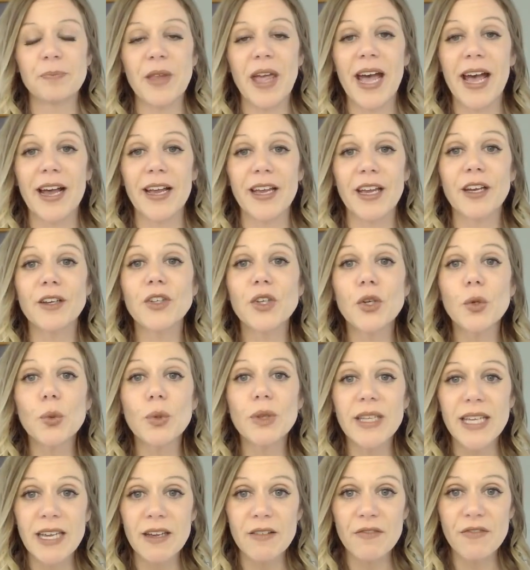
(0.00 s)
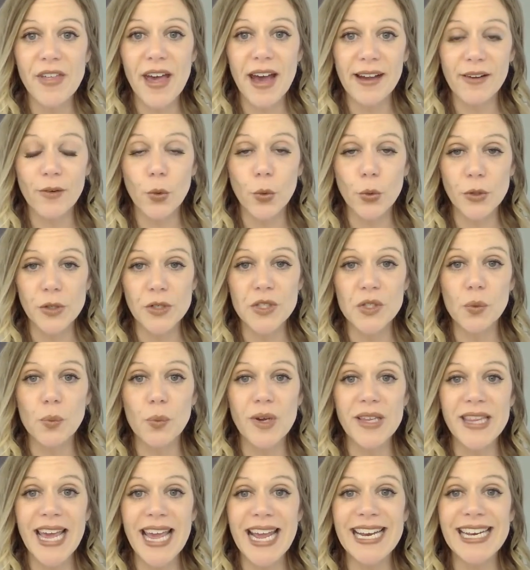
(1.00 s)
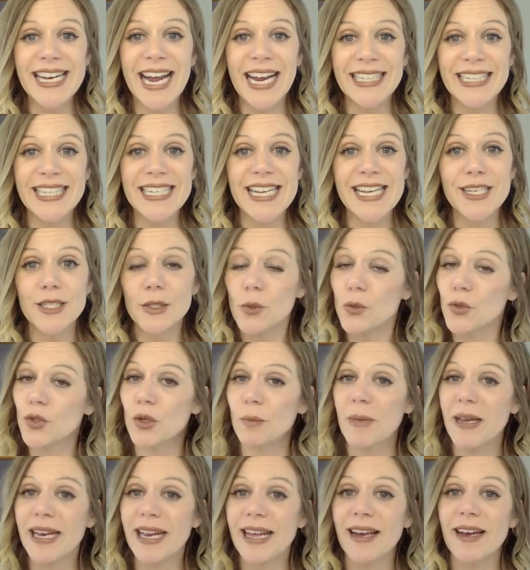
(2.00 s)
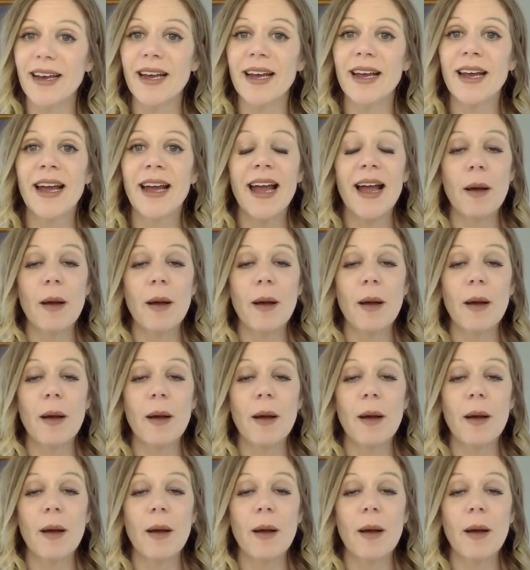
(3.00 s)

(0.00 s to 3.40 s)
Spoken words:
And you leave that course with a 90-day social media,